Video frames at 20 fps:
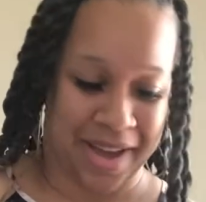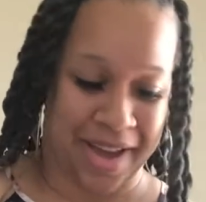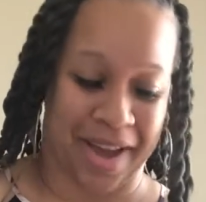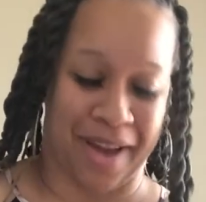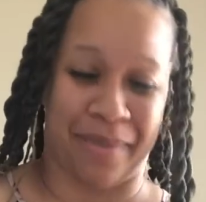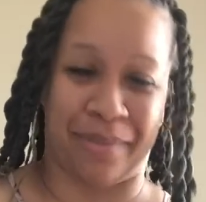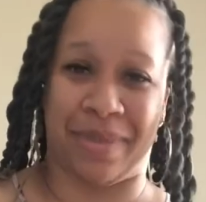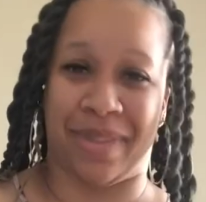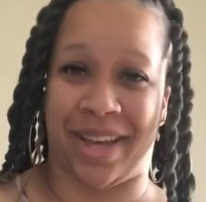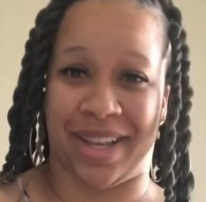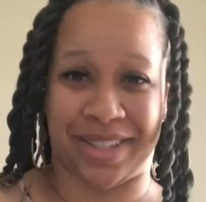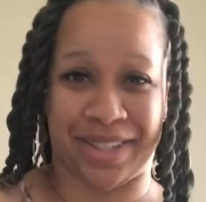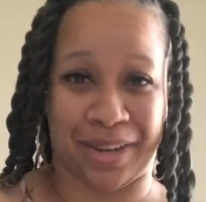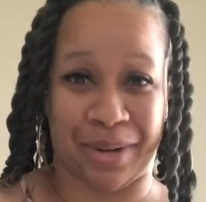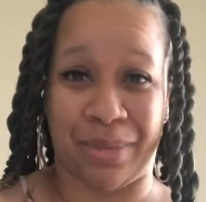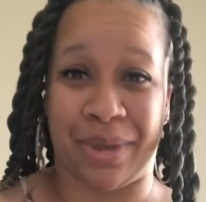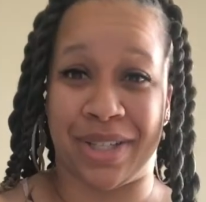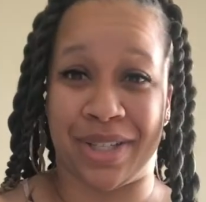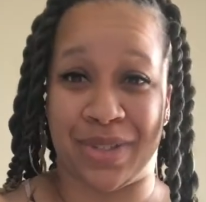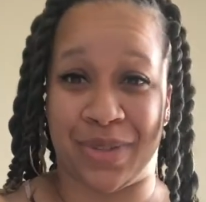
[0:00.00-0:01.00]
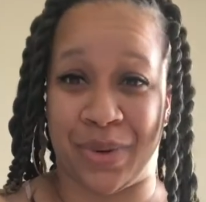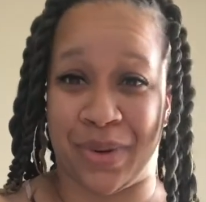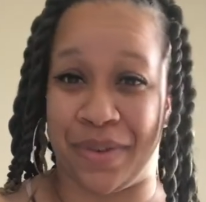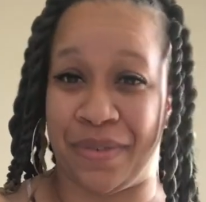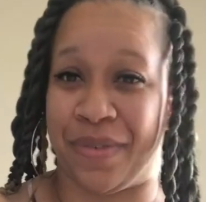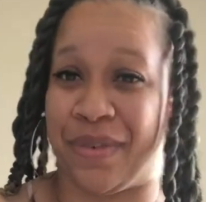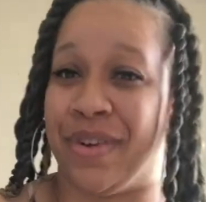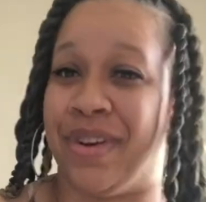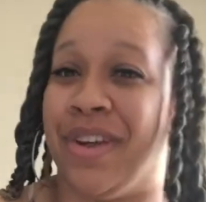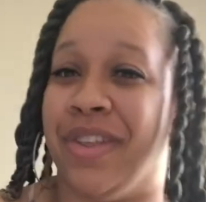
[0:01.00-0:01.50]
But that's going to be a story
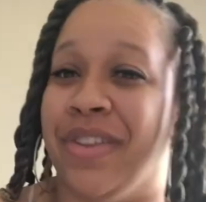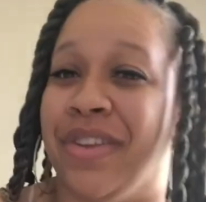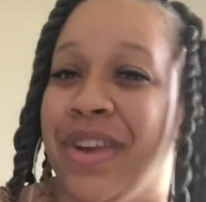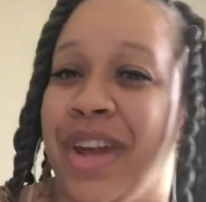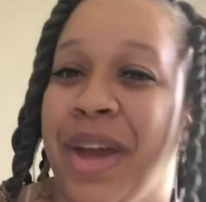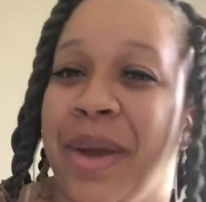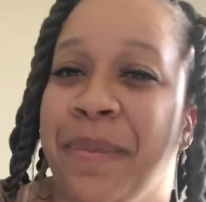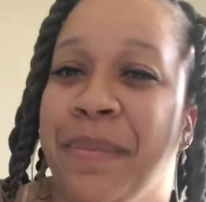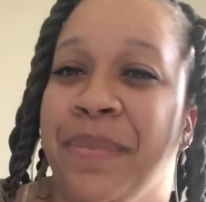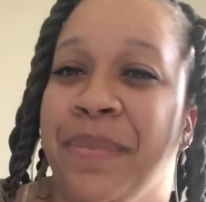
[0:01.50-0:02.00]
for another day.